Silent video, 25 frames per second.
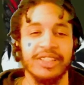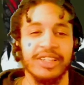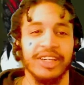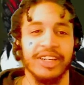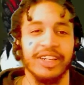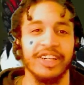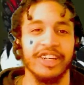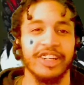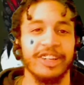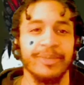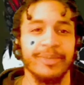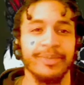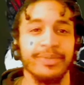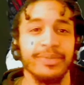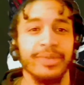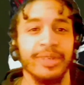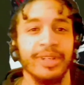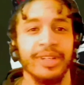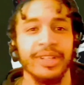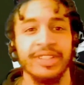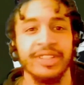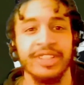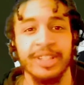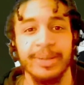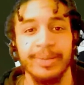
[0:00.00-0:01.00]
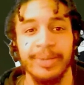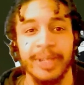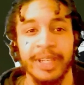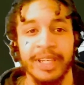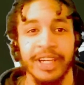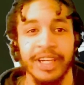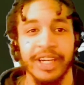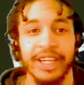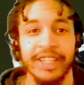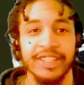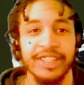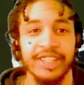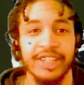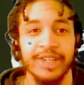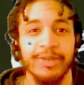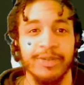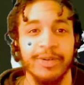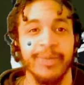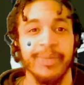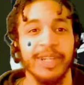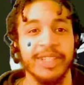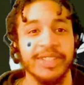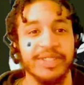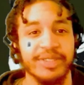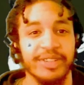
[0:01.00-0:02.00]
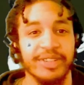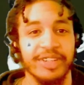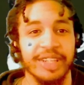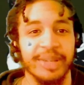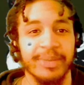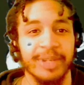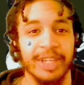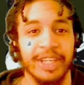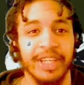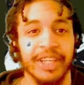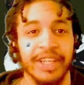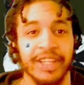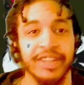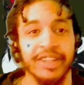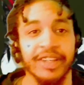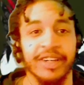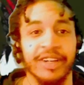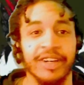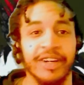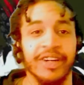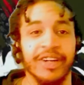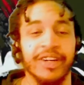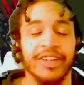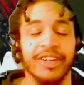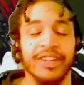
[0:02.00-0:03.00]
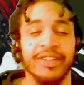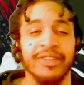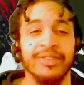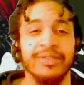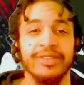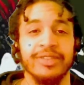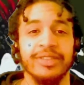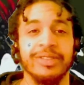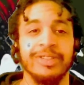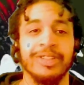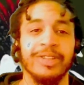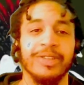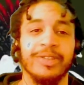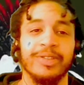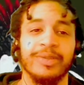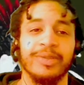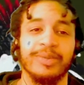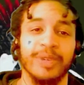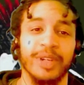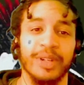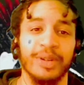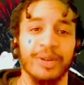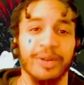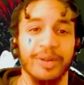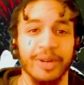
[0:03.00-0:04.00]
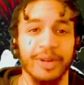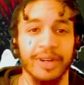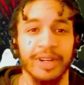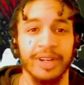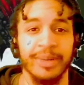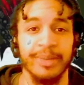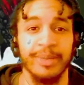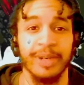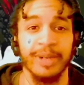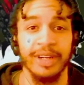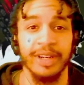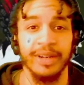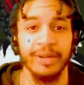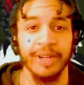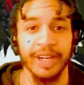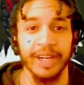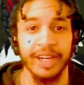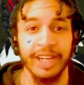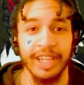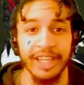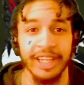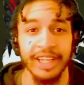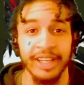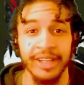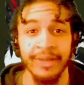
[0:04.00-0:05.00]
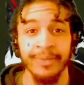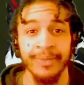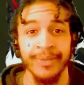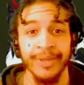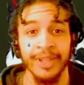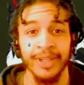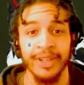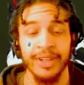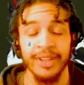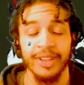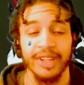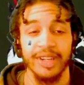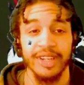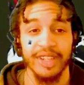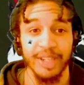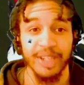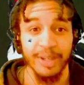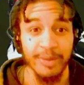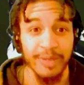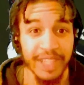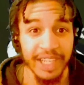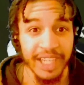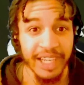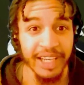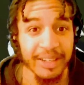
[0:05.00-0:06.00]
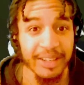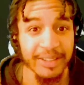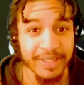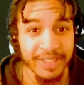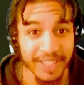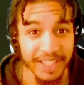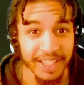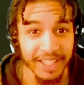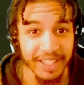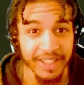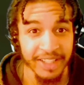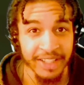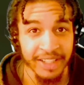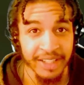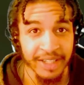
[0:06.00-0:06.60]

Um, Sleepy Kaito will be joining me in the call to record Mario Kart 8, the new DLC.